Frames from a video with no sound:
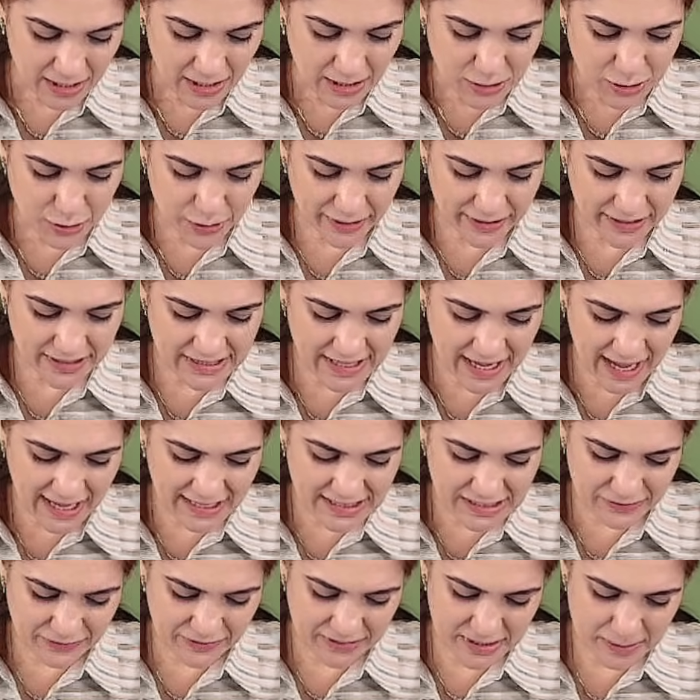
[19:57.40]
So it is
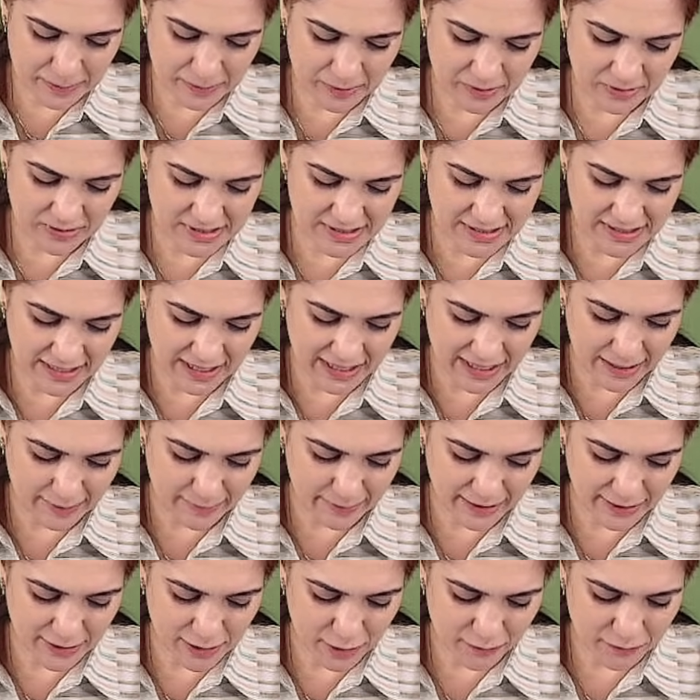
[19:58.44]
as if it is a personal
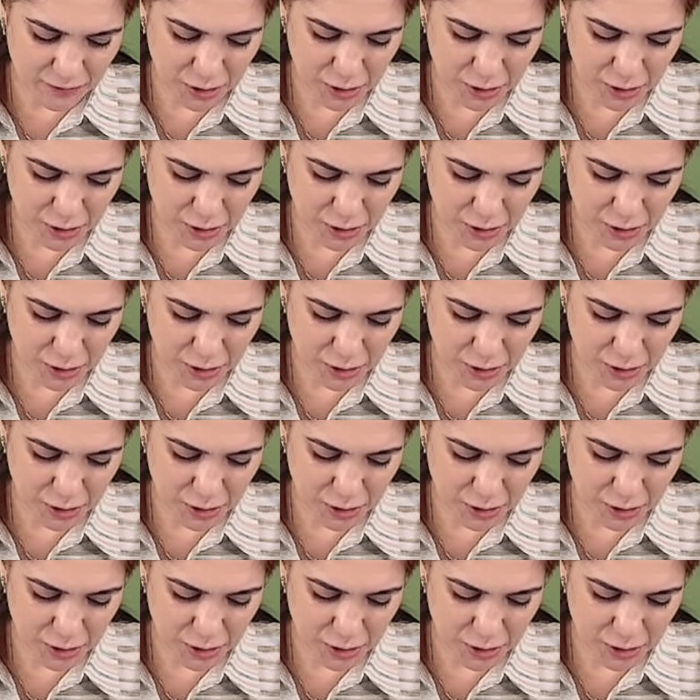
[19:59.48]
liability of the